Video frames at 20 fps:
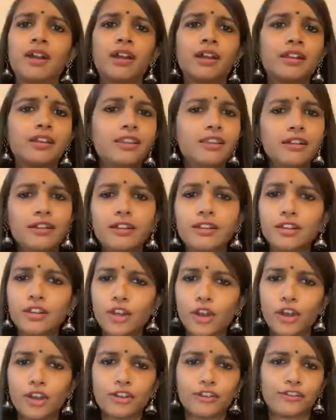learn a
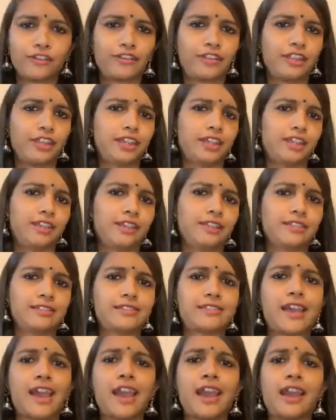lot of
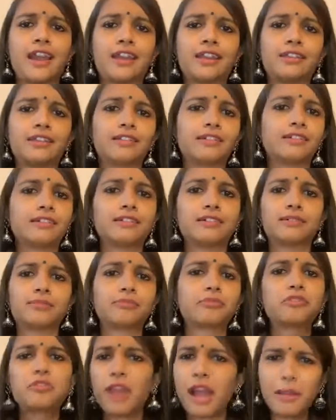things and
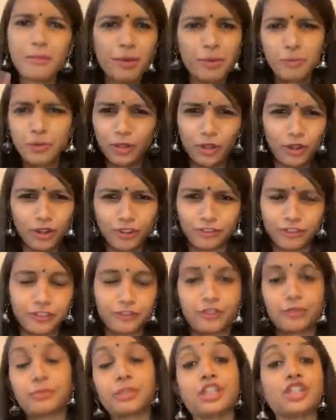cram up a lot of
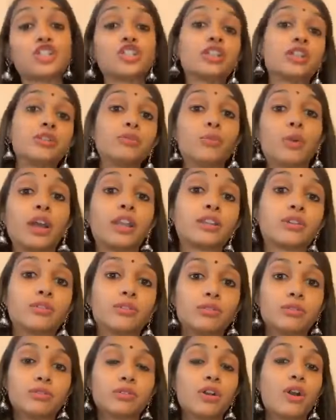information in one
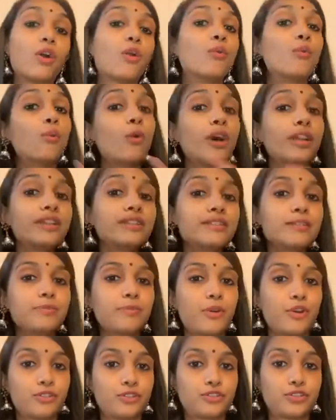go. What is the
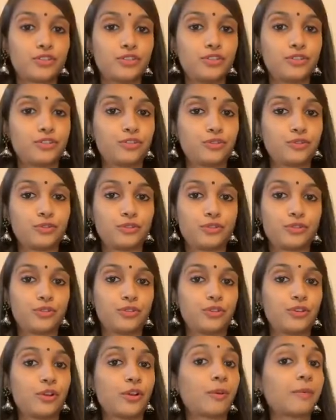posture you choose to
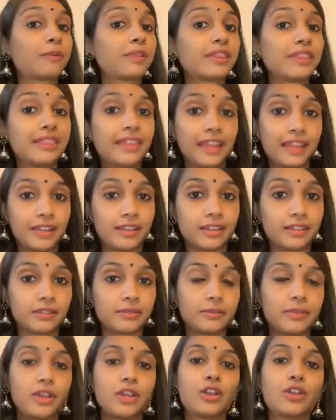adopt then?
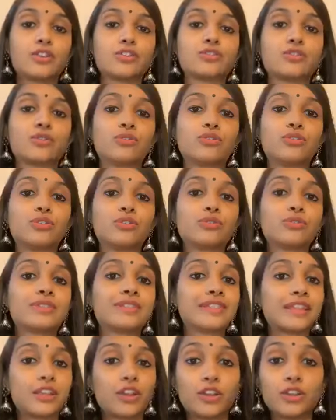So do you
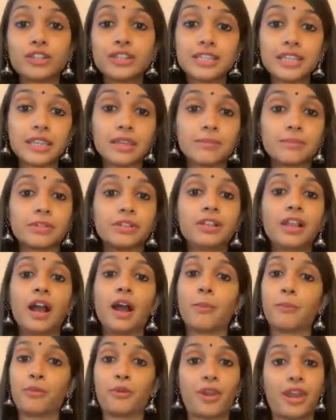sit on a table
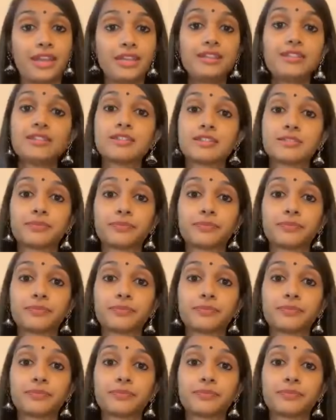upright?